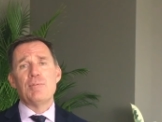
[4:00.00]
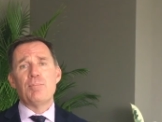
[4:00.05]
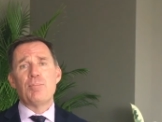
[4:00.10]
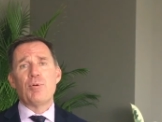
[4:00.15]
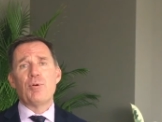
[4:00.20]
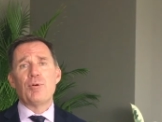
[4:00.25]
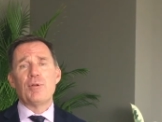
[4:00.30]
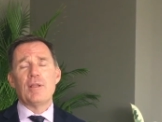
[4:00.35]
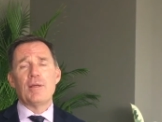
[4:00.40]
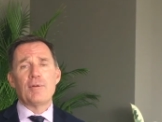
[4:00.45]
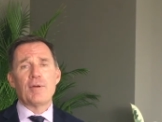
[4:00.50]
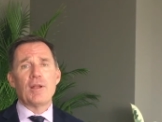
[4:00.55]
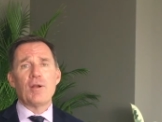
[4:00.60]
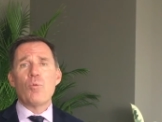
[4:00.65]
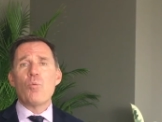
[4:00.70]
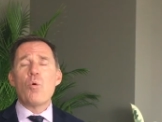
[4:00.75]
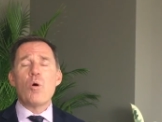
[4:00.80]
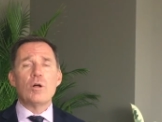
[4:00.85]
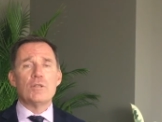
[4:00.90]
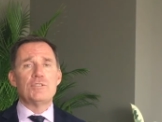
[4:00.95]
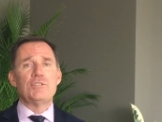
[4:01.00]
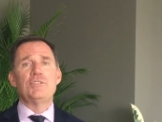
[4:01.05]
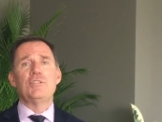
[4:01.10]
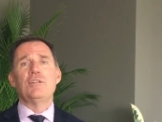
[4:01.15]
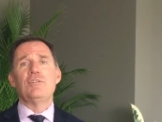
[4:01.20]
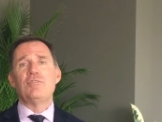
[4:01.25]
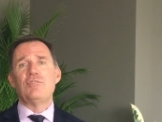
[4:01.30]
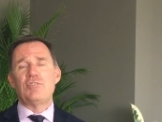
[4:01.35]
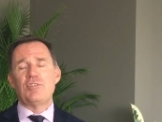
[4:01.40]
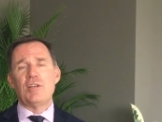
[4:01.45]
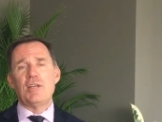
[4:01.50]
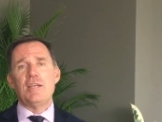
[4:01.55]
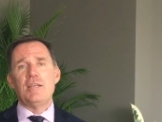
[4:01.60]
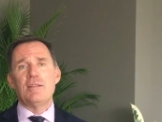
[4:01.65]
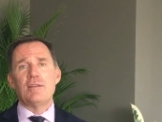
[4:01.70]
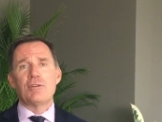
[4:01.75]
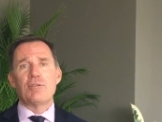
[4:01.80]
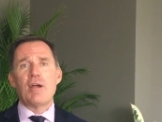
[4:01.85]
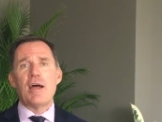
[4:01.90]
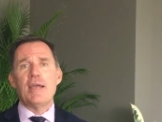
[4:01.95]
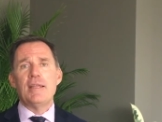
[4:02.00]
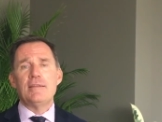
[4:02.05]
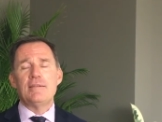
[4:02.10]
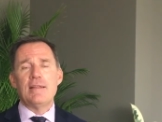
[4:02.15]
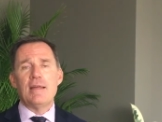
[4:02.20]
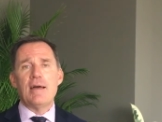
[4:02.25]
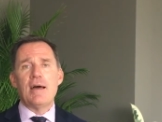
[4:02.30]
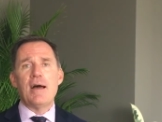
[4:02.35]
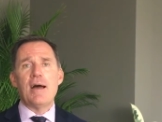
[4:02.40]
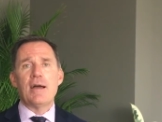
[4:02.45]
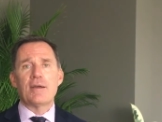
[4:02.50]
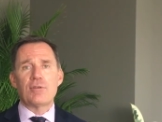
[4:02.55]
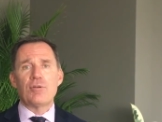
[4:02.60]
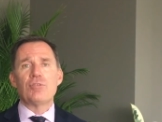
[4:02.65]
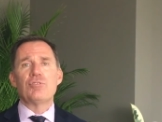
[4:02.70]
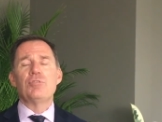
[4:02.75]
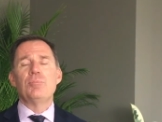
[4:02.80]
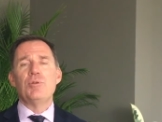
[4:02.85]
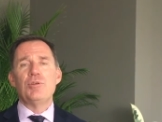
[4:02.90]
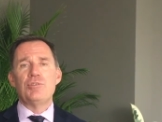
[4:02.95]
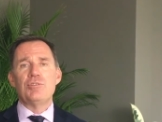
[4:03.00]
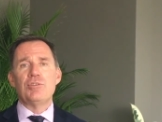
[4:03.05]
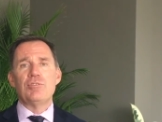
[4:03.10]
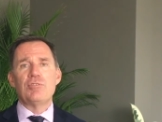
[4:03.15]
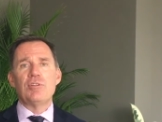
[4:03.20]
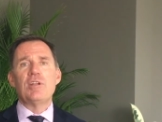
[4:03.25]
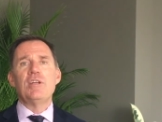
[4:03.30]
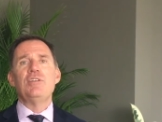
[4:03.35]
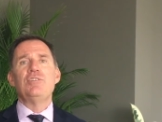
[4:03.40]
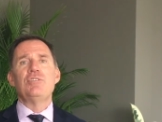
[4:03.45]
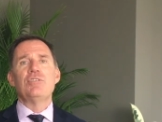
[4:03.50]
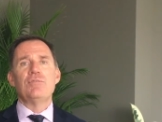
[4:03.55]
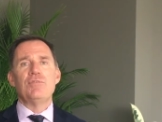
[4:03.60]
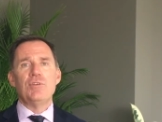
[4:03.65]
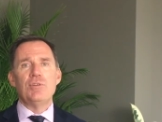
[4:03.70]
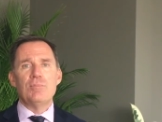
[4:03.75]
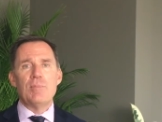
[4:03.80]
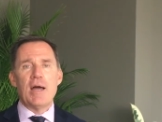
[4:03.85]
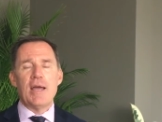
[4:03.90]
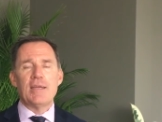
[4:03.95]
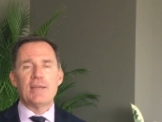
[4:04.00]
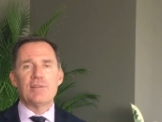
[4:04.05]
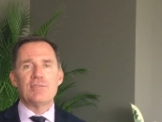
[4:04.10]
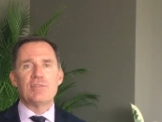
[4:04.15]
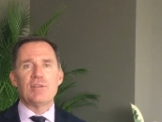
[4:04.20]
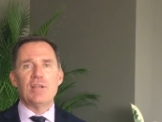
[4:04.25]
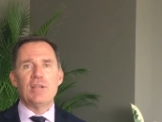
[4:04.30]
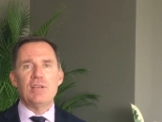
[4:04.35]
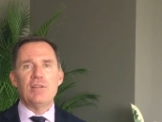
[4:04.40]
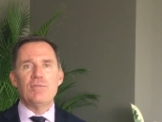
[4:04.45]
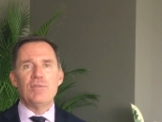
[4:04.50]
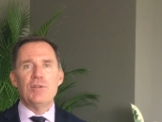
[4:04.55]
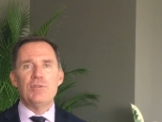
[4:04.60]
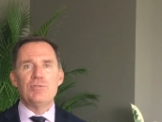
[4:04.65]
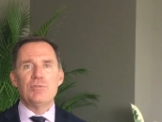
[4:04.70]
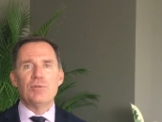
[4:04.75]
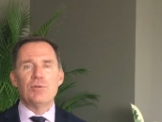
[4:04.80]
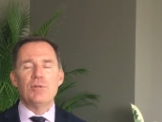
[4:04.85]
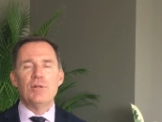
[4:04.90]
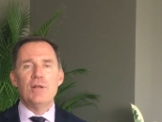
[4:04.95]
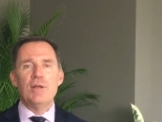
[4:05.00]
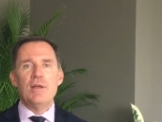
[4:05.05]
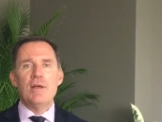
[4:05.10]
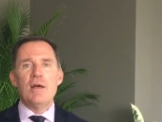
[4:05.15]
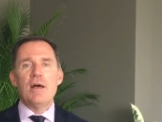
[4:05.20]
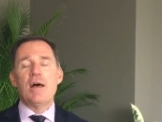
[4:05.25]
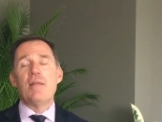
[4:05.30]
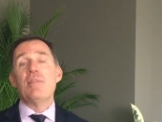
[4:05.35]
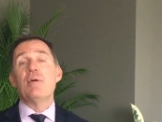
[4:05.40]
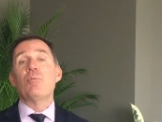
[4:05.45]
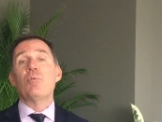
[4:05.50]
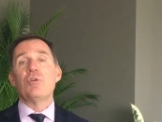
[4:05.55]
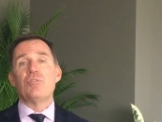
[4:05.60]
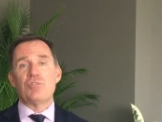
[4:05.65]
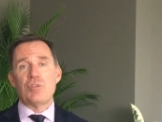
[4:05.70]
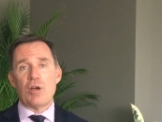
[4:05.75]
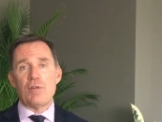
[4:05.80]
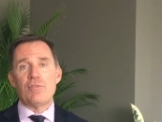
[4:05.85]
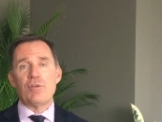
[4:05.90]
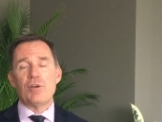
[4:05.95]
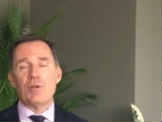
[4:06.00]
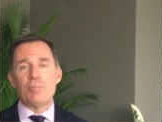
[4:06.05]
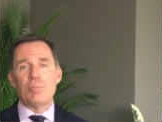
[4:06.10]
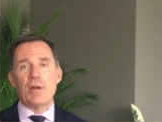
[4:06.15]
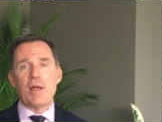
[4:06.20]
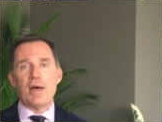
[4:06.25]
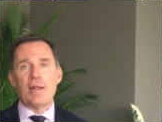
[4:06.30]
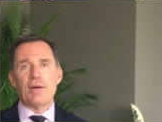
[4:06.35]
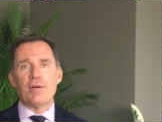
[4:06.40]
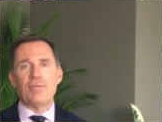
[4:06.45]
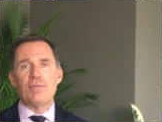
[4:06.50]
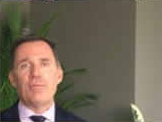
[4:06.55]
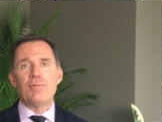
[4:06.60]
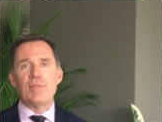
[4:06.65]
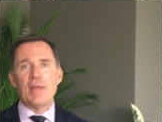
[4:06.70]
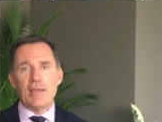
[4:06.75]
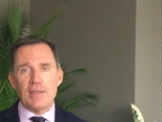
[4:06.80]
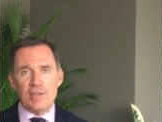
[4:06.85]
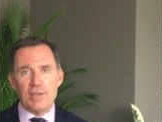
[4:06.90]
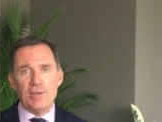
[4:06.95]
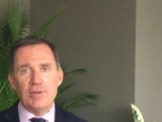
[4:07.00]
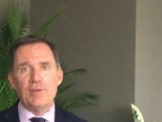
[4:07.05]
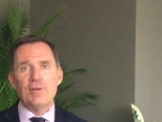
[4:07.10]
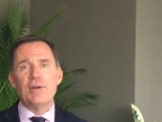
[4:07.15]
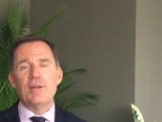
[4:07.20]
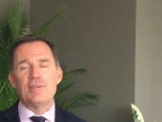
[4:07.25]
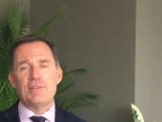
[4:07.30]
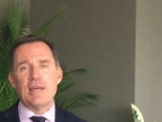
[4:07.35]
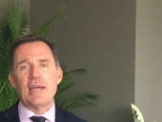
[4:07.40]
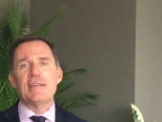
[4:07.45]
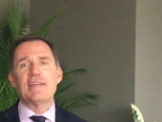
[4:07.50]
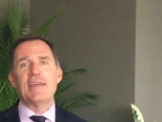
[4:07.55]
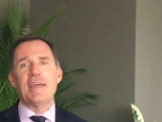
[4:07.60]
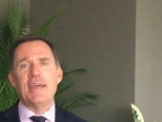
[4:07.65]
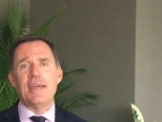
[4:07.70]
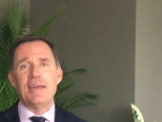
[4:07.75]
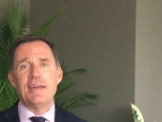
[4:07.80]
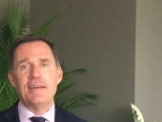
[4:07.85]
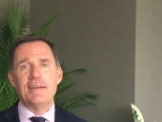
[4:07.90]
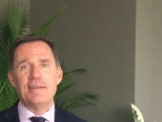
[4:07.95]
importantly, we're going to watch and see the great contributions that each of you make as an individual and that we're so very proud of. Thank you and take care.